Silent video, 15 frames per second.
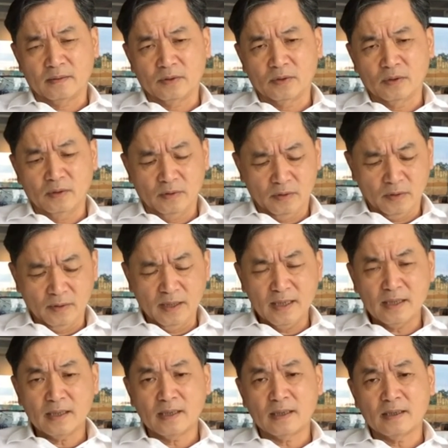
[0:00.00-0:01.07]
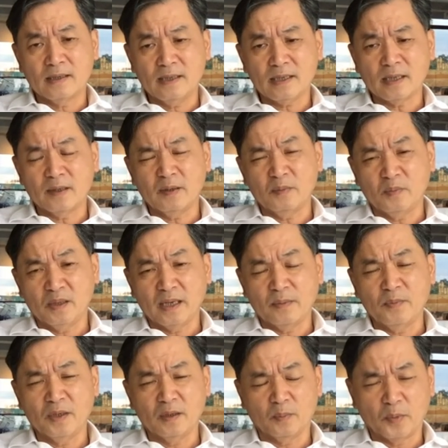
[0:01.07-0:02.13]
So this can
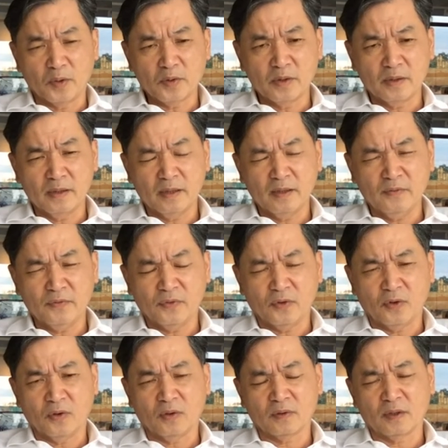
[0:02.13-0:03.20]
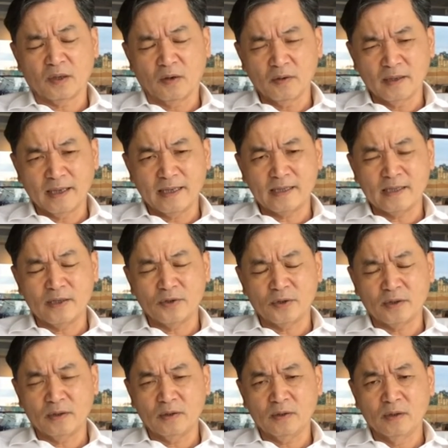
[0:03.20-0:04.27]
be an opportunity for the
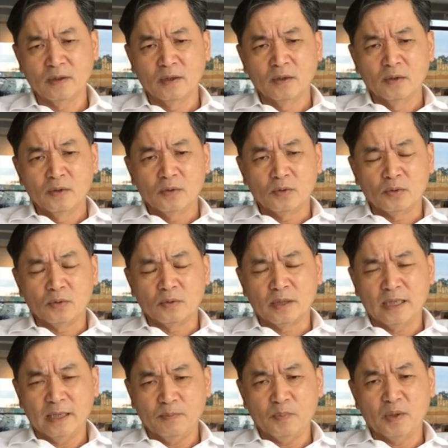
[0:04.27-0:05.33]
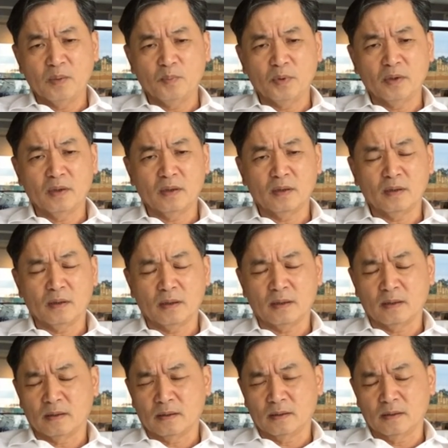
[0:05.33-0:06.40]
organization to keep
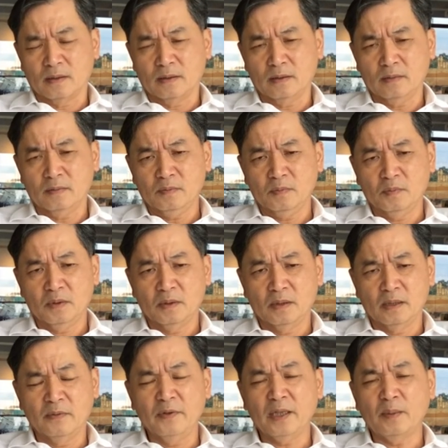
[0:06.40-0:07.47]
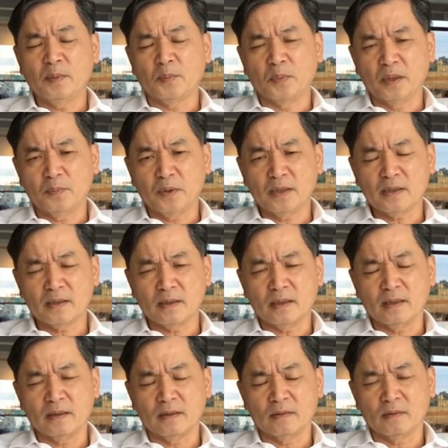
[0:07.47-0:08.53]
people, giving them a purpose
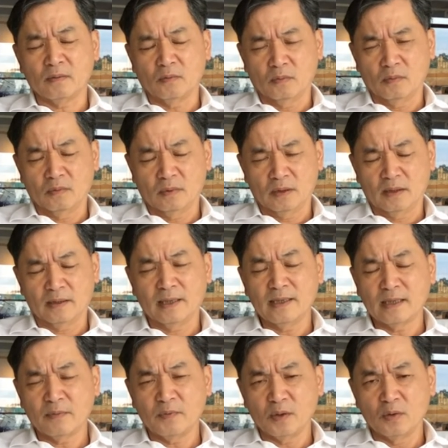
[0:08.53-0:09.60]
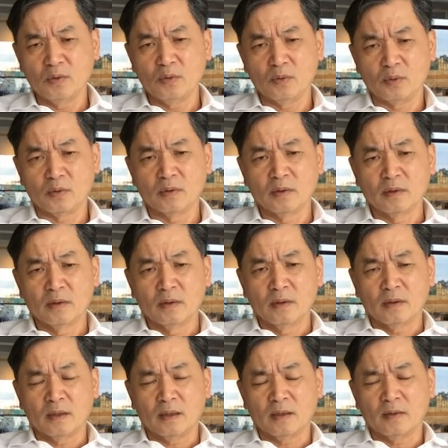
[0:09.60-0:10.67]
in the things that we do,
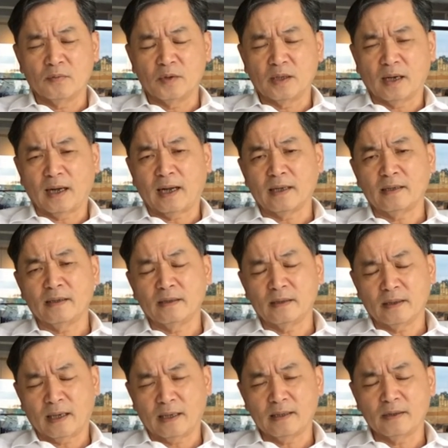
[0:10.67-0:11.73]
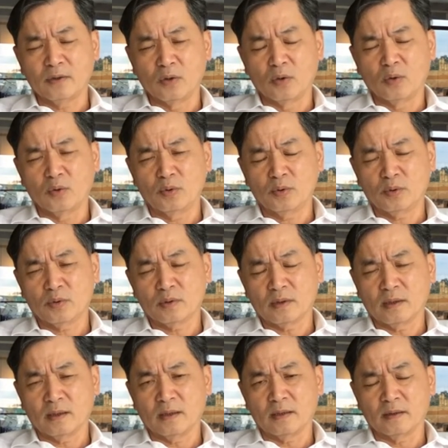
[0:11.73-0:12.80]
with a higher goals,
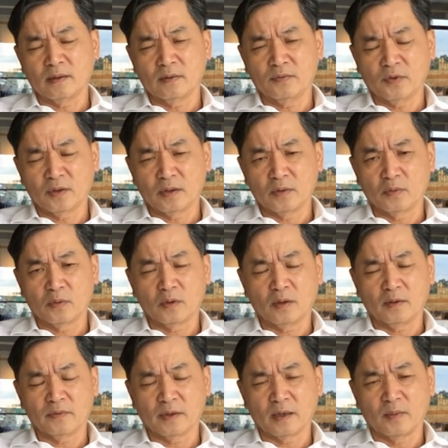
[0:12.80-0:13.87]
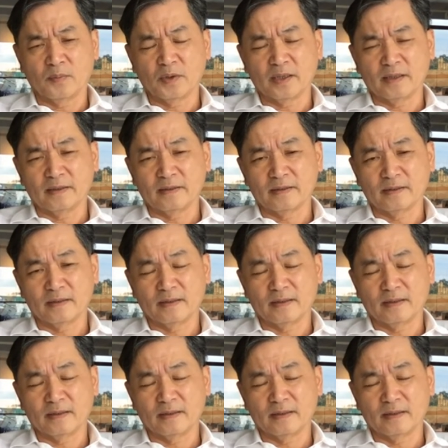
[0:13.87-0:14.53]
for the overall of the company.